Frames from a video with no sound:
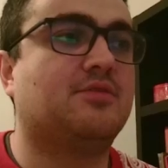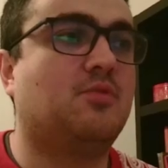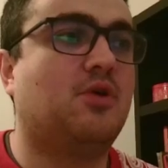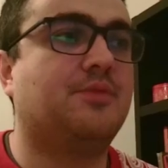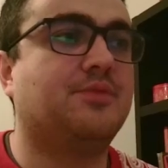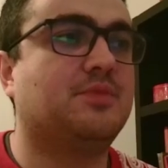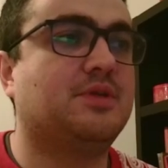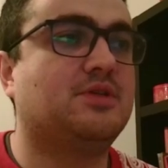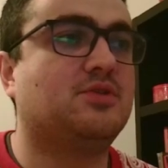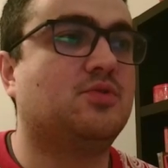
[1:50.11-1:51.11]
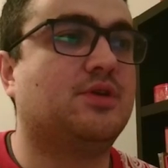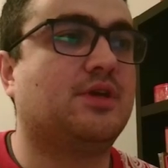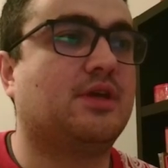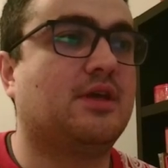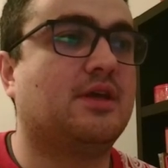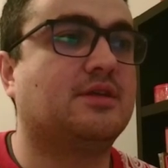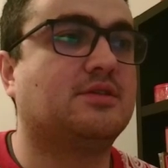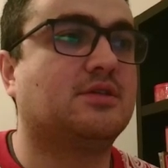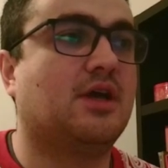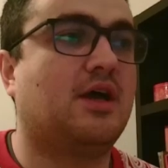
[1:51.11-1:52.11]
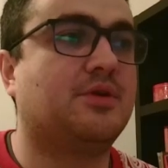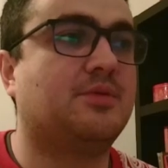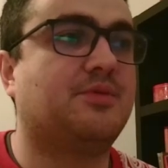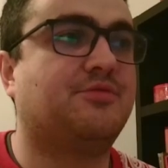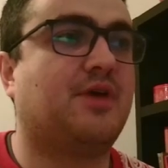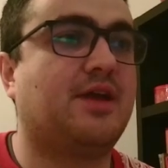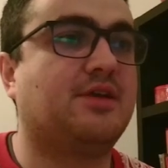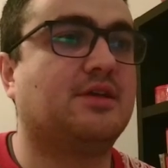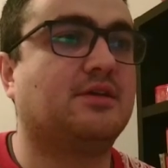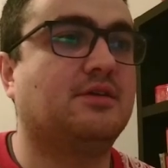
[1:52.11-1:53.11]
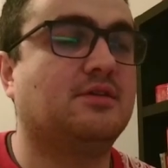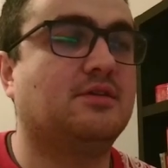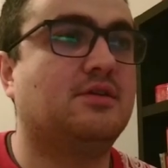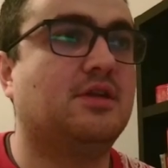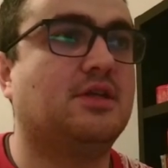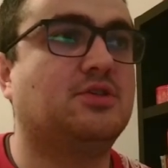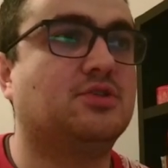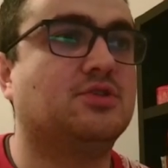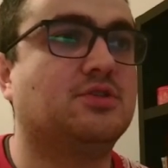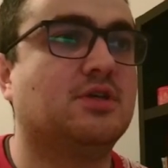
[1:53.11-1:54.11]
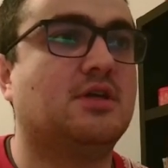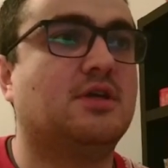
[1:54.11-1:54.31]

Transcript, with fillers: What I'm going to be doing is I'm going to be finding niches